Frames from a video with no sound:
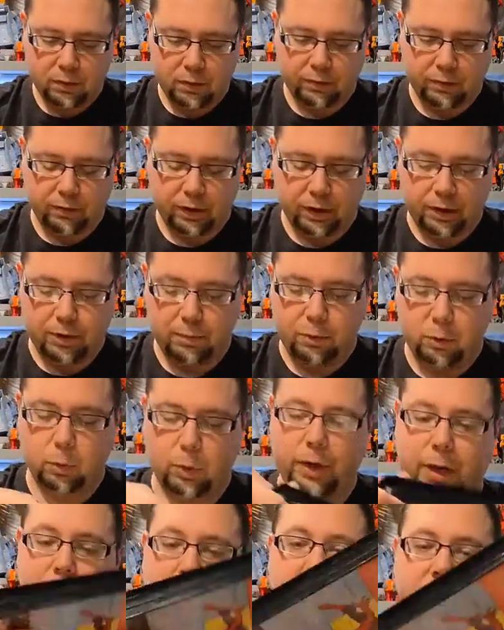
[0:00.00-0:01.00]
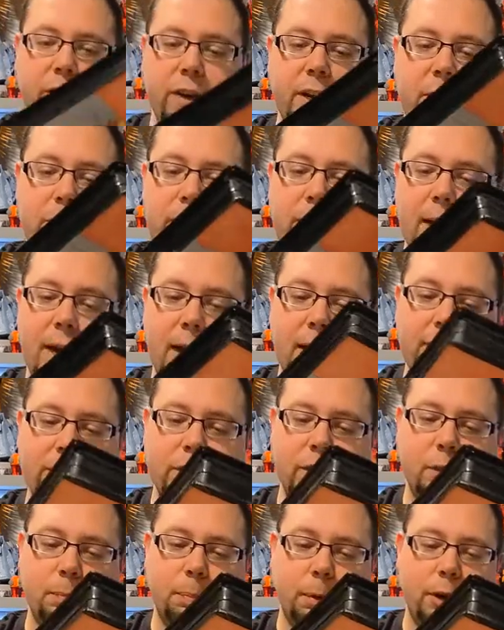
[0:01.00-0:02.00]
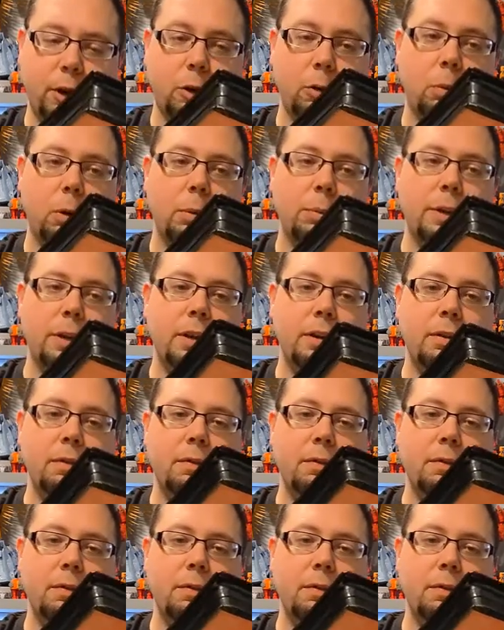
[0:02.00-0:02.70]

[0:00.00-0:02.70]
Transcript: Volume 23, we have Spider-Woman